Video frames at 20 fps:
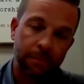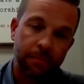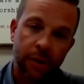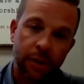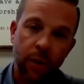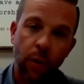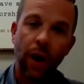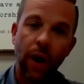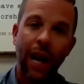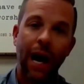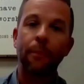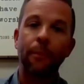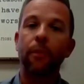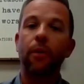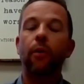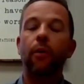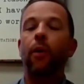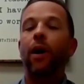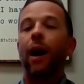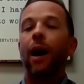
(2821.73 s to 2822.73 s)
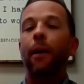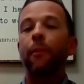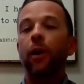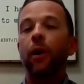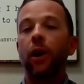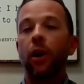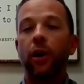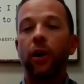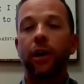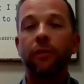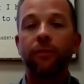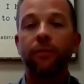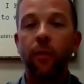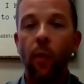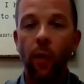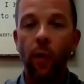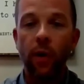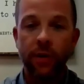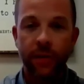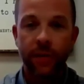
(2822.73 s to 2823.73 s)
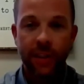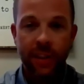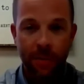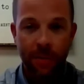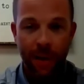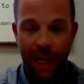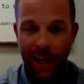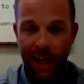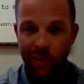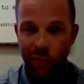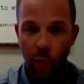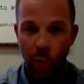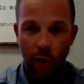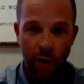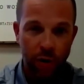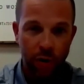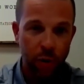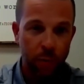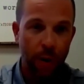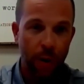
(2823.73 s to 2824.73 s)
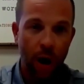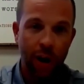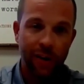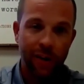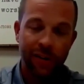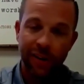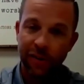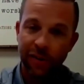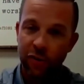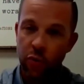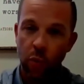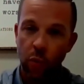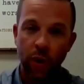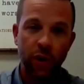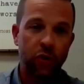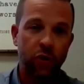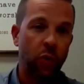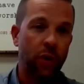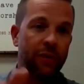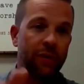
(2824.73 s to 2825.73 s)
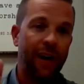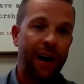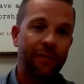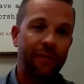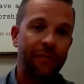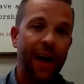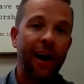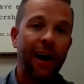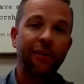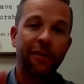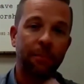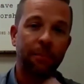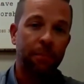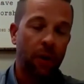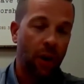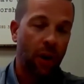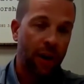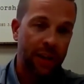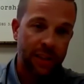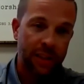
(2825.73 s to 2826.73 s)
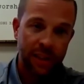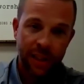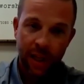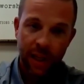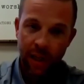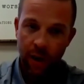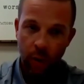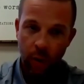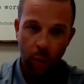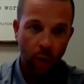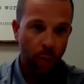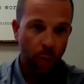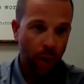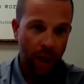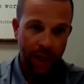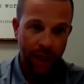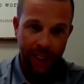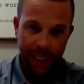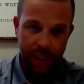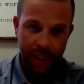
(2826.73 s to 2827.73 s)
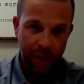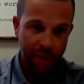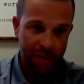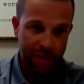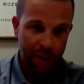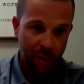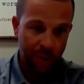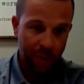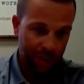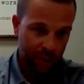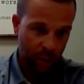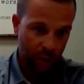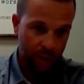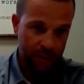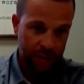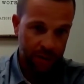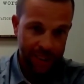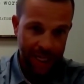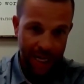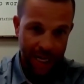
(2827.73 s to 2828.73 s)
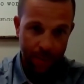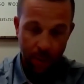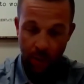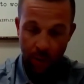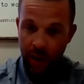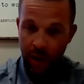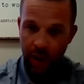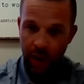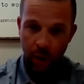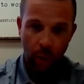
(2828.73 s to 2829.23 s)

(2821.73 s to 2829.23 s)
So what I'm really looking for is if somebody has one or two policies, 20, 25,000 plus, we're willing to get those deals across the table.